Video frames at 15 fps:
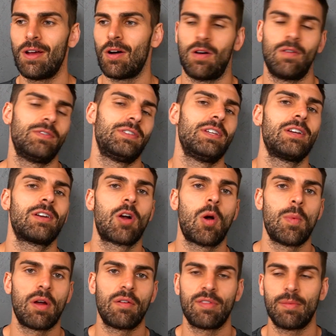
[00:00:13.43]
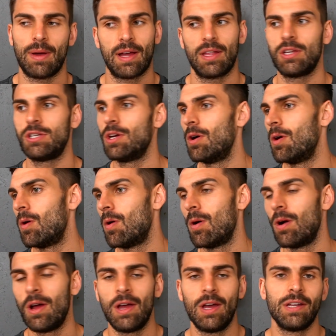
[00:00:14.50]
obviously coming off the back of the
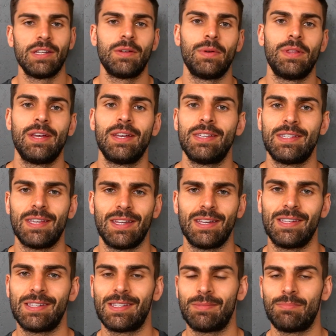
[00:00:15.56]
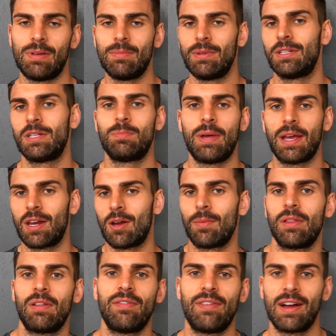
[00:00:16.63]
show, doing this, and people just picking up
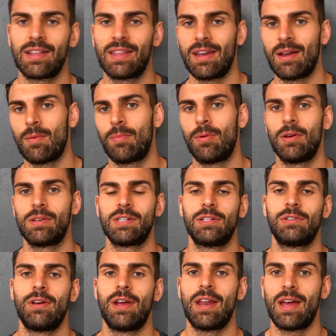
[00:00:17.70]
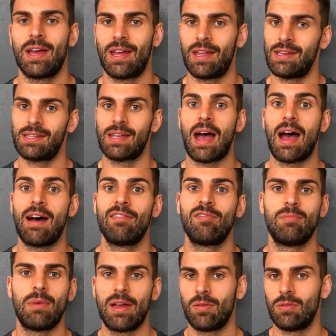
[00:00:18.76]
on the fact that I'm a personal trainer and have
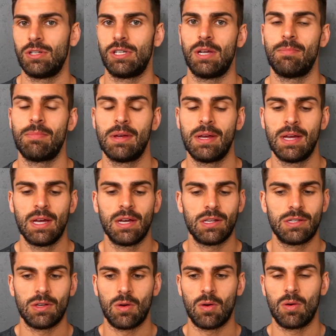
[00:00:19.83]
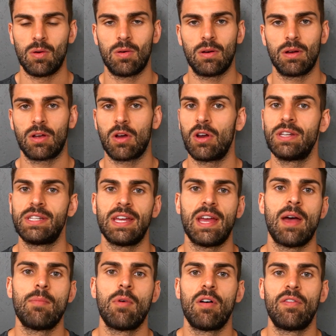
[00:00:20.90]
my own gym. So I got a D
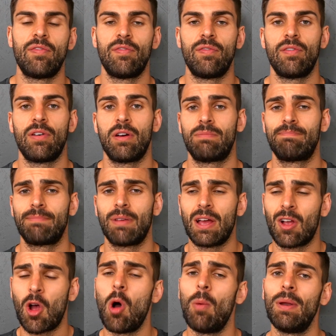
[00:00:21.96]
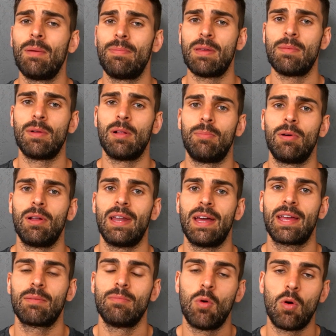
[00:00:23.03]
M off a, a couple of people, but
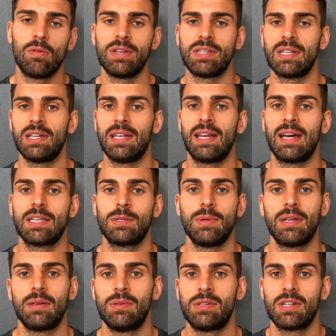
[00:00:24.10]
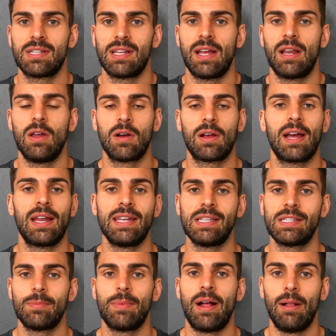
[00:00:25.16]
like more recently last week, he was just like, look, I need
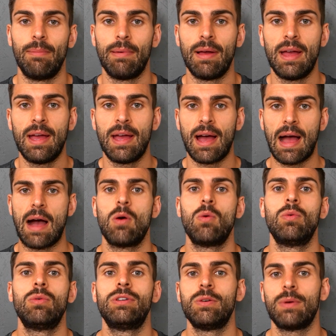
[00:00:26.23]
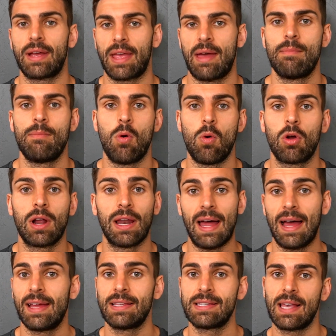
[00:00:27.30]
some help. How do I get more
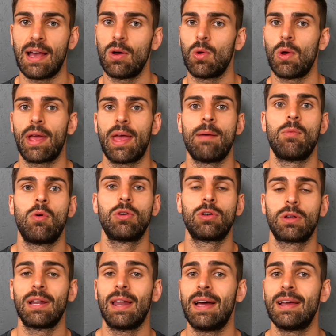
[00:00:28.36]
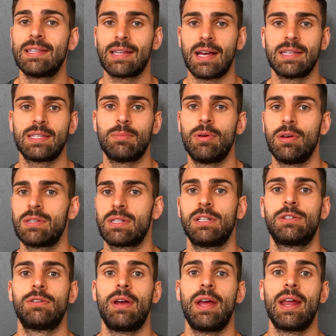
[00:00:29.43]
clients? How do I get more clients as a personal
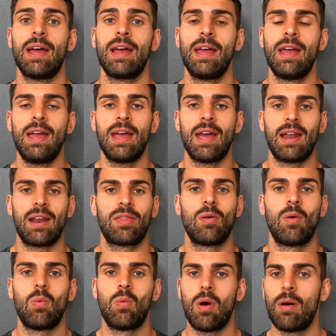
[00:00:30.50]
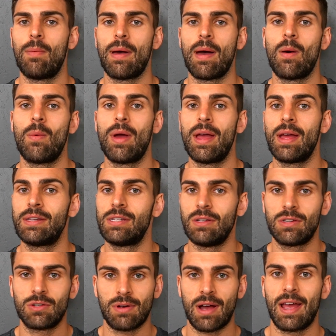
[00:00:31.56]
trainer? And I thought, what a better way to
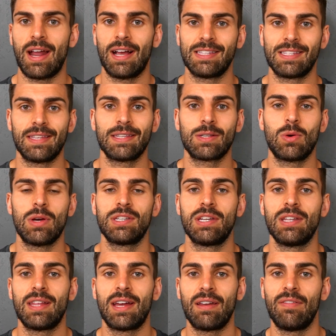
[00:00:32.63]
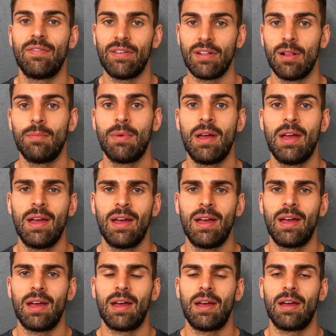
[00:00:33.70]
try and answer this question than to film
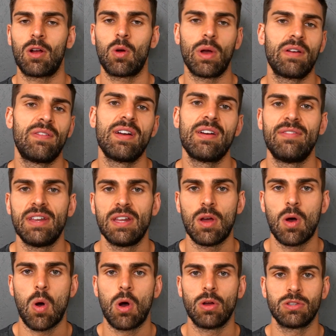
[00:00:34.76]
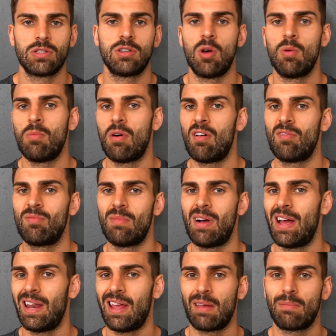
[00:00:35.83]
a quickfire video on some of
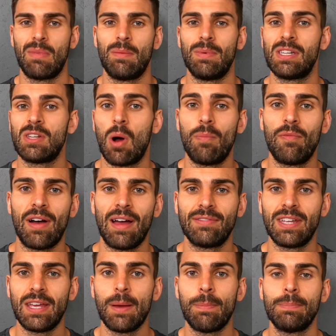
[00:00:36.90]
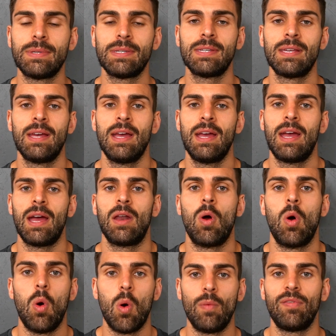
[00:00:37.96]
my like maybe top five tips, and
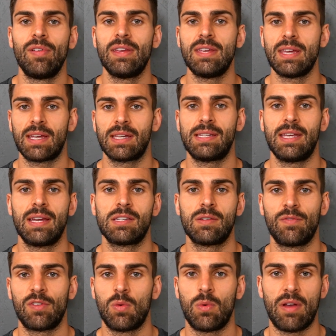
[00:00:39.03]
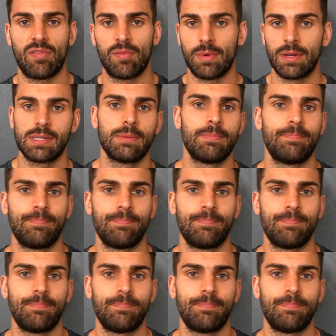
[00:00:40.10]
hopefully you can take something away from it.